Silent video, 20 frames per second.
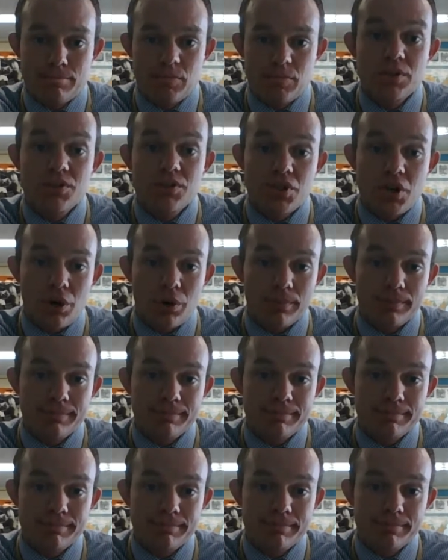So,
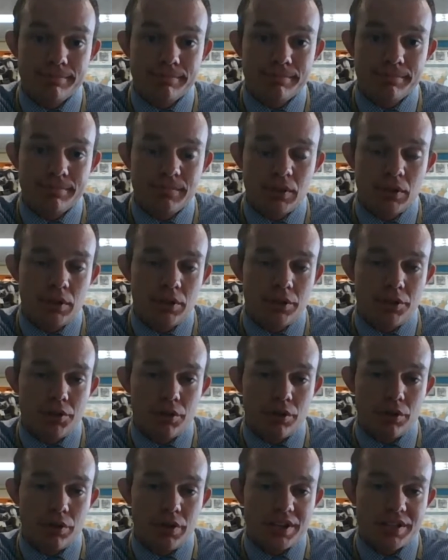
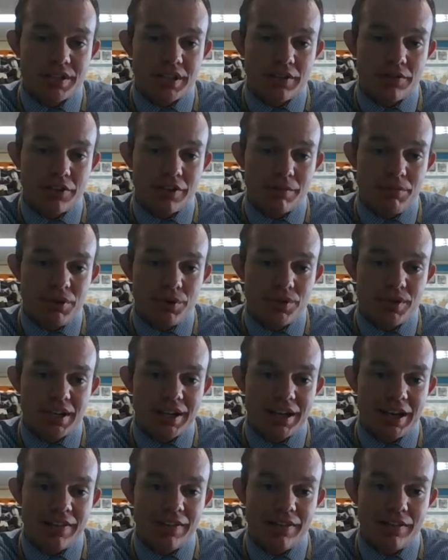you're listening for the
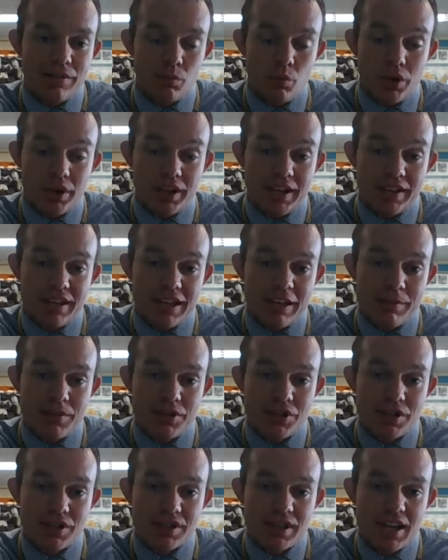music and looking at the
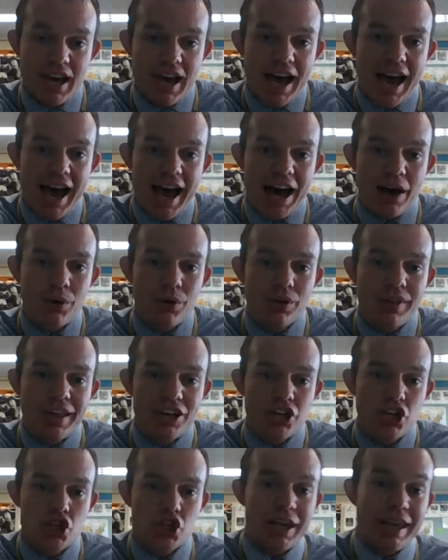images. How do
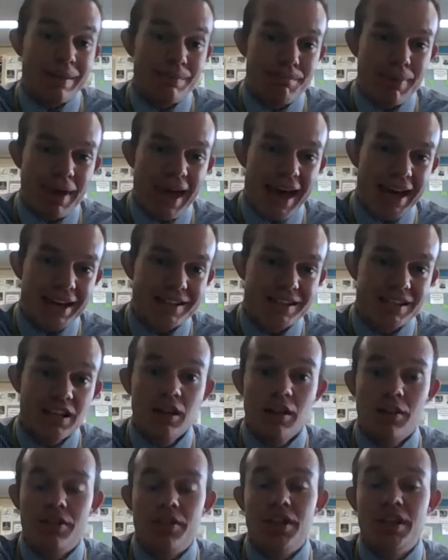they impact
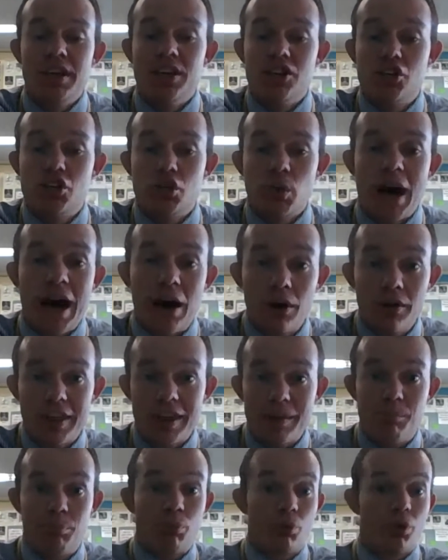the issue? How do
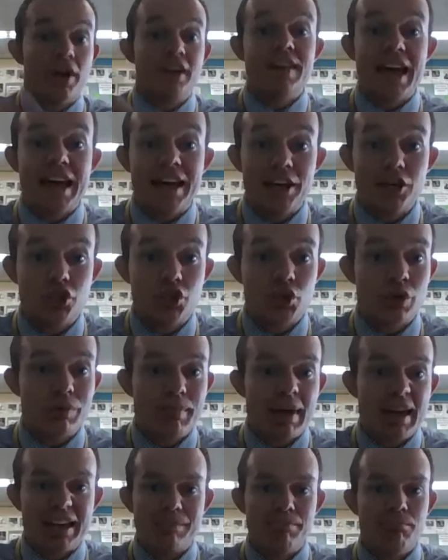they bring that issue and
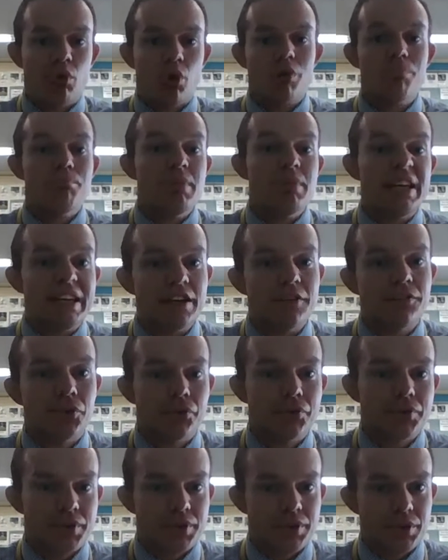make it more
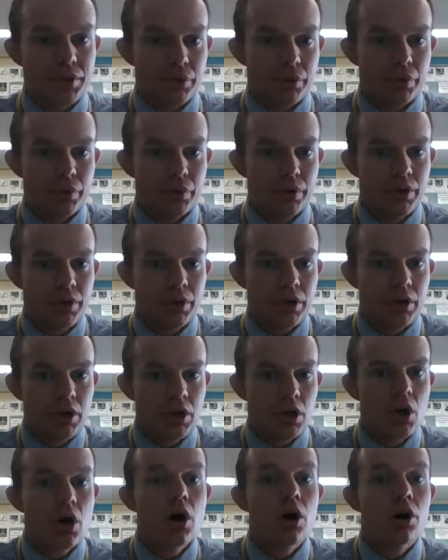meaningful to you?
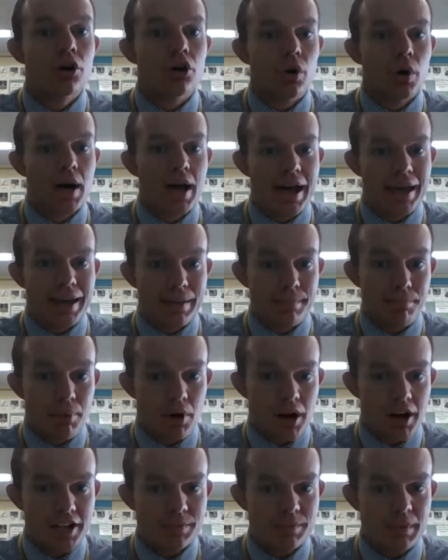Go ahead and
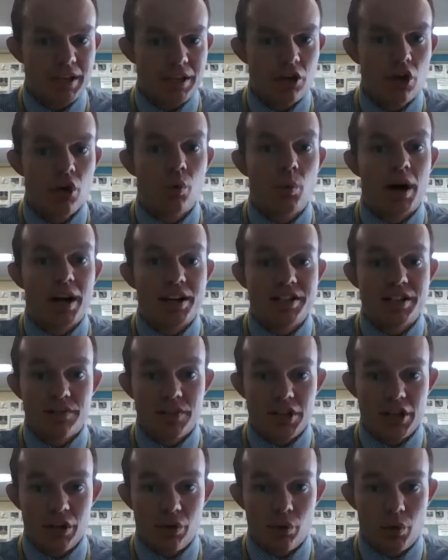pause me, watch the
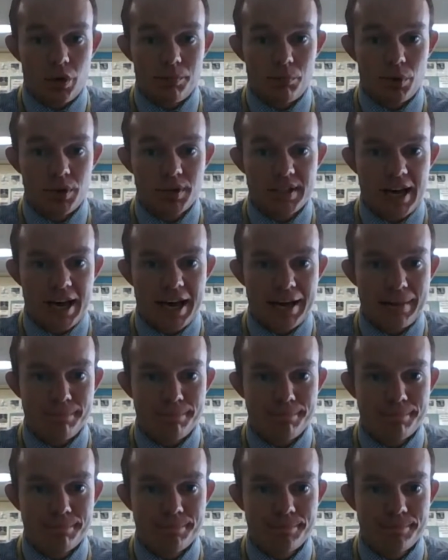video one more
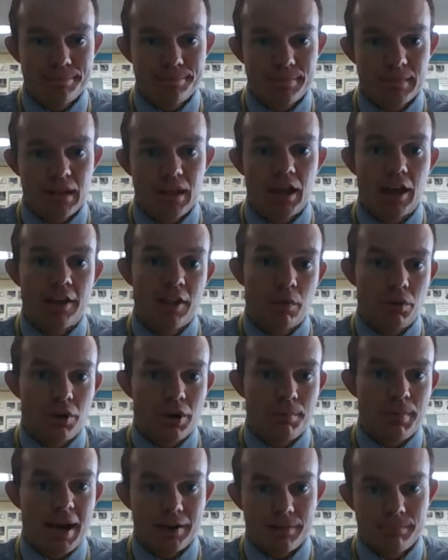time, and then we'll
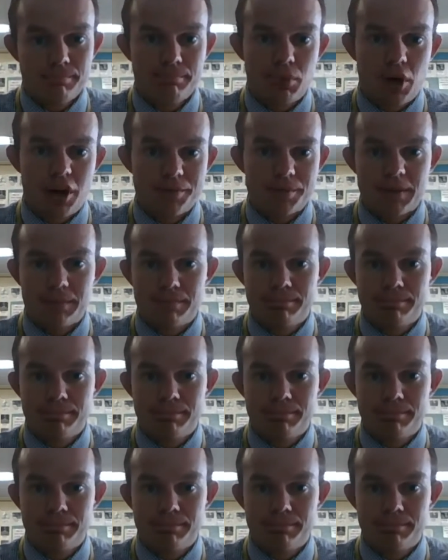come back. Pause me.